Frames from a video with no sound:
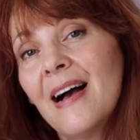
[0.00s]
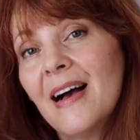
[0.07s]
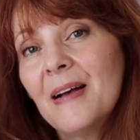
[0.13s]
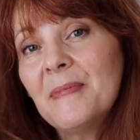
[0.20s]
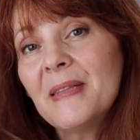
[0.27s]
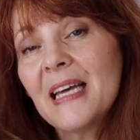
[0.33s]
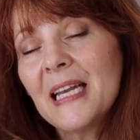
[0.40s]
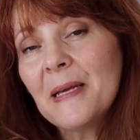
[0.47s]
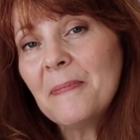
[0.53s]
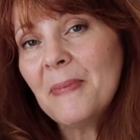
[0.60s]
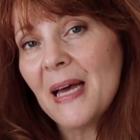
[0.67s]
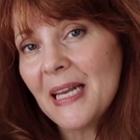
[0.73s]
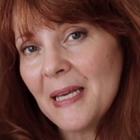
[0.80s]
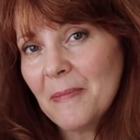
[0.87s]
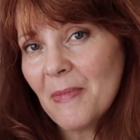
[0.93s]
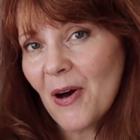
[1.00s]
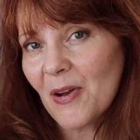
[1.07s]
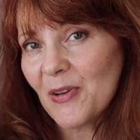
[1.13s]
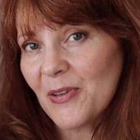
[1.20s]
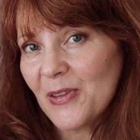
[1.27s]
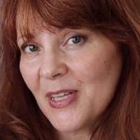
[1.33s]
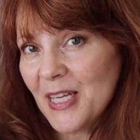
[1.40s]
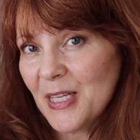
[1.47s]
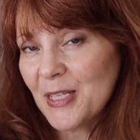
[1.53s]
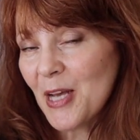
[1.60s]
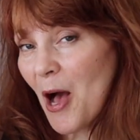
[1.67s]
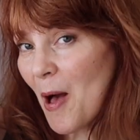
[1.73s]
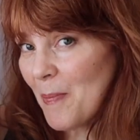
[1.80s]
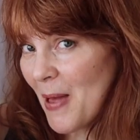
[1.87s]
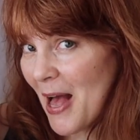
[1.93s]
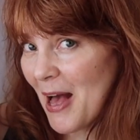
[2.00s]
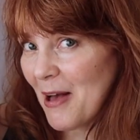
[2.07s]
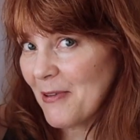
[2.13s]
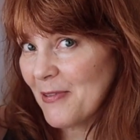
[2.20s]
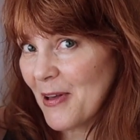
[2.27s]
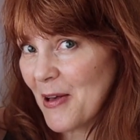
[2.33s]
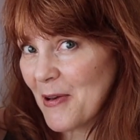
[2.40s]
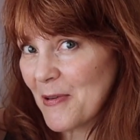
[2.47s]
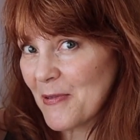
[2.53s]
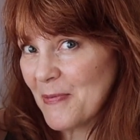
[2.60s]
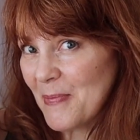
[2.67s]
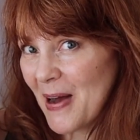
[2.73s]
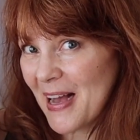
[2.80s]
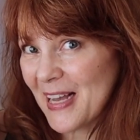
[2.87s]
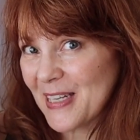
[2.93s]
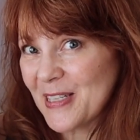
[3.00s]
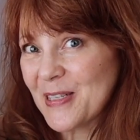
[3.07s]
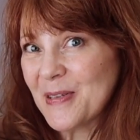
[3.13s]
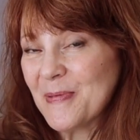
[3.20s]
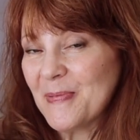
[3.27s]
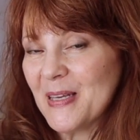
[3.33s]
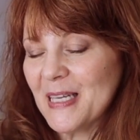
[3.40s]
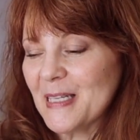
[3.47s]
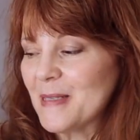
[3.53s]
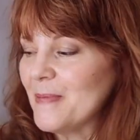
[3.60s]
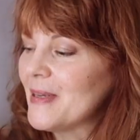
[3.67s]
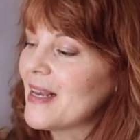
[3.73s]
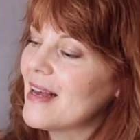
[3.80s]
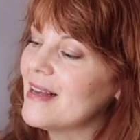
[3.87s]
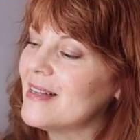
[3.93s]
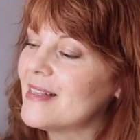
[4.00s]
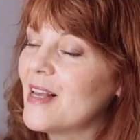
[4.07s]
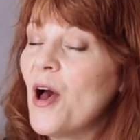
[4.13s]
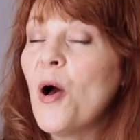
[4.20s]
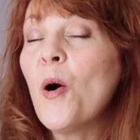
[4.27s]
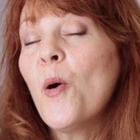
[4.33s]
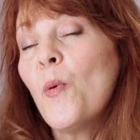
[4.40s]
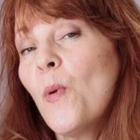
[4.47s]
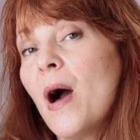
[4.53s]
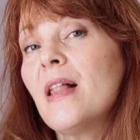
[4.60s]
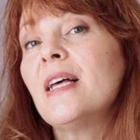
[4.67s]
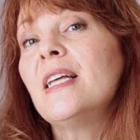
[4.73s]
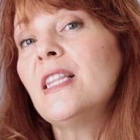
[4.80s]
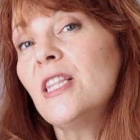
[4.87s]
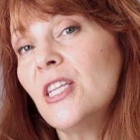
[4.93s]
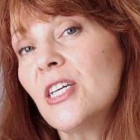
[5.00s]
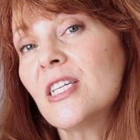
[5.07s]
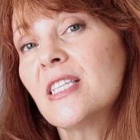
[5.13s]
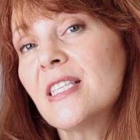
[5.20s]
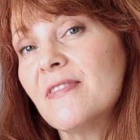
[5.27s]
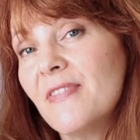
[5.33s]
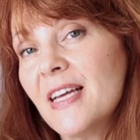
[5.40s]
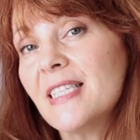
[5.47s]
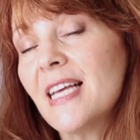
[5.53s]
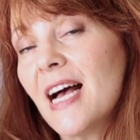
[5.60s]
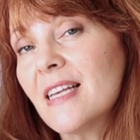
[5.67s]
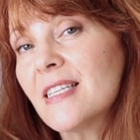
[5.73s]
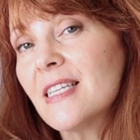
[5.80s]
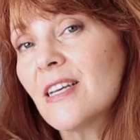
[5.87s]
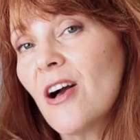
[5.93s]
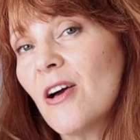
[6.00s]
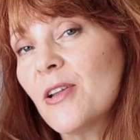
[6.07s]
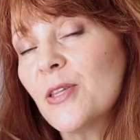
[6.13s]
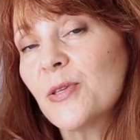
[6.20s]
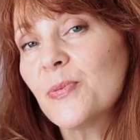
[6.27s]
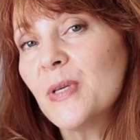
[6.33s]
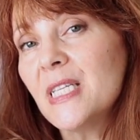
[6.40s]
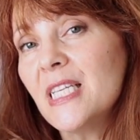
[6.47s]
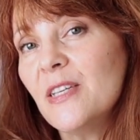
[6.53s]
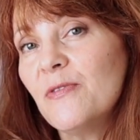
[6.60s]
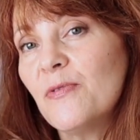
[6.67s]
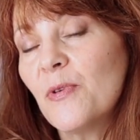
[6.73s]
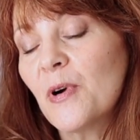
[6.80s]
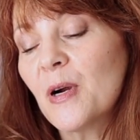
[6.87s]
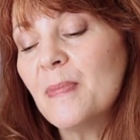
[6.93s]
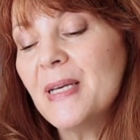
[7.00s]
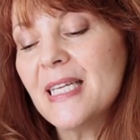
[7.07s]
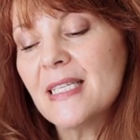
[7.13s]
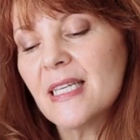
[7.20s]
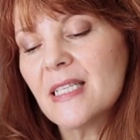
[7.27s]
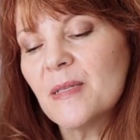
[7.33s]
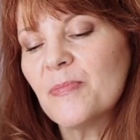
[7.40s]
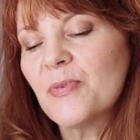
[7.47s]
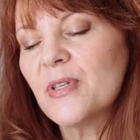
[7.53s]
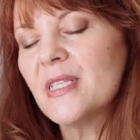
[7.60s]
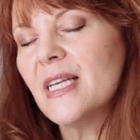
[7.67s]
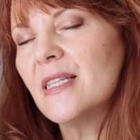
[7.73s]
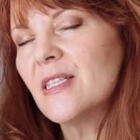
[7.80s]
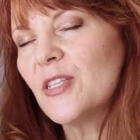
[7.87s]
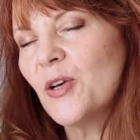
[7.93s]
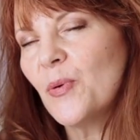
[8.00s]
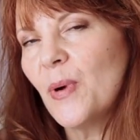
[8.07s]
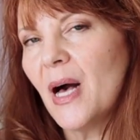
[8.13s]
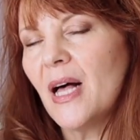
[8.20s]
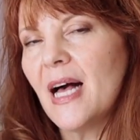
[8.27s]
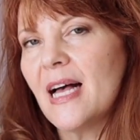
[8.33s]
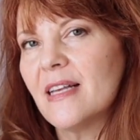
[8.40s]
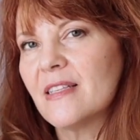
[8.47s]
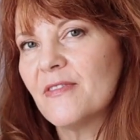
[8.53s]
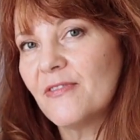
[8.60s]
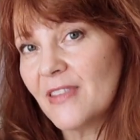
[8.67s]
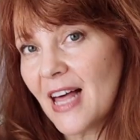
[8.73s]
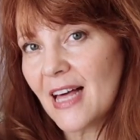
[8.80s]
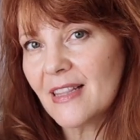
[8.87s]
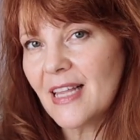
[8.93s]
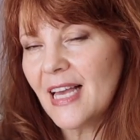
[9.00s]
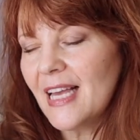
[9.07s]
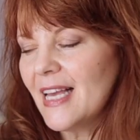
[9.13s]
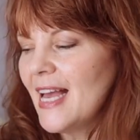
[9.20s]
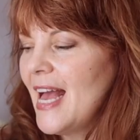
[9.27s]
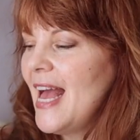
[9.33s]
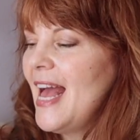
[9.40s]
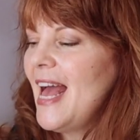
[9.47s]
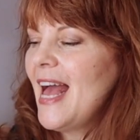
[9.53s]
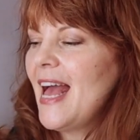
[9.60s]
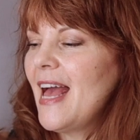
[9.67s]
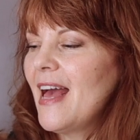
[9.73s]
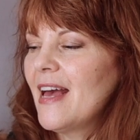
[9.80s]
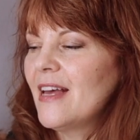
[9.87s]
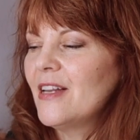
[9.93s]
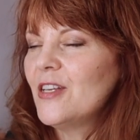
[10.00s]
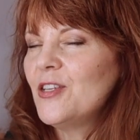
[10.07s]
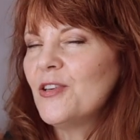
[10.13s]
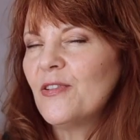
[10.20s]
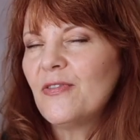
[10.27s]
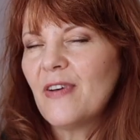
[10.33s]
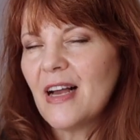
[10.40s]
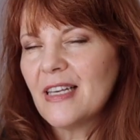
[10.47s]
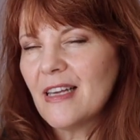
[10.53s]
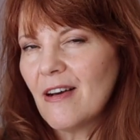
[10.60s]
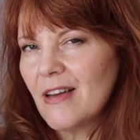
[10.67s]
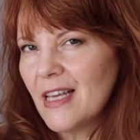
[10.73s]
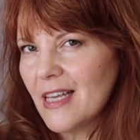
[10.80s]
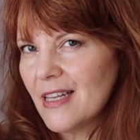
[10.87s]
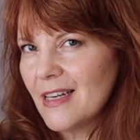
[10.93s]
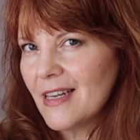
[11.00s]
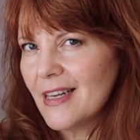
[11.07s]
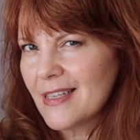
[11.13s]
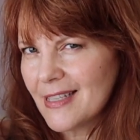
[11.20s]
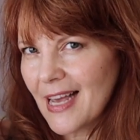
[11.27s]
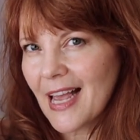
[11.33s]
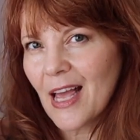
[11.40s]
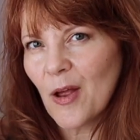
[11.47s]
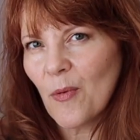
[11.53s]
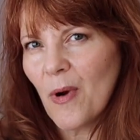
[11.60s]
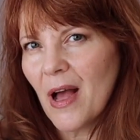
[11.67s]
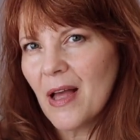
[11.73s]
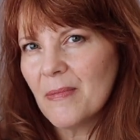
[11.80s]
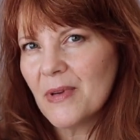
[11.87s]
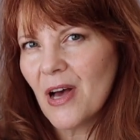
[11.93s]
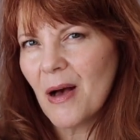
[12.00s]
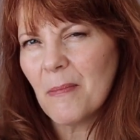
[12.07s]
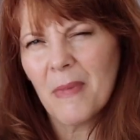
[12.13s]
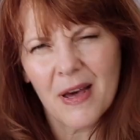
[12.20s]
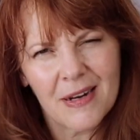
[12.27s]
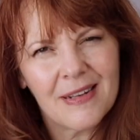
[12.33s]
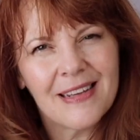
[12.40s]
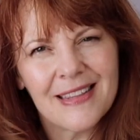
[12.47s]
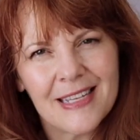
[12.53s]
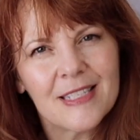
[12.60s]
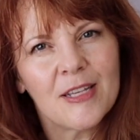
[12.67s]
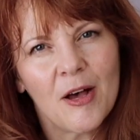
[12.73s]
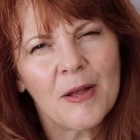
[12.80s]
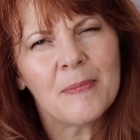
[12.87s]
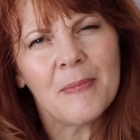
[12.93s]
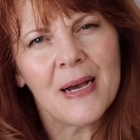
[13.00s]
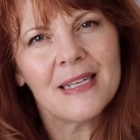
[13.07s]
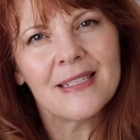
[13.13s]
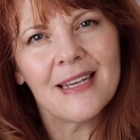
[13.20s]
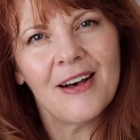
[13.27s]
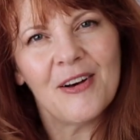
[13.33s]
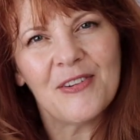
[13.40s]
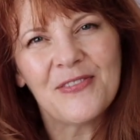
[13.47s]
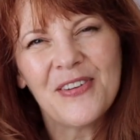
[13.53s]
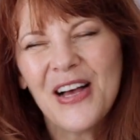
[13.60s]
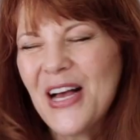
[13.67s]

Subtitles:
I'm letting Betty model the top half of my two-piece because while it looks fantastic on a 3D form, it doesn't present so well as a flat lay, and you'll find out in a second why I'm not modeling this on myself.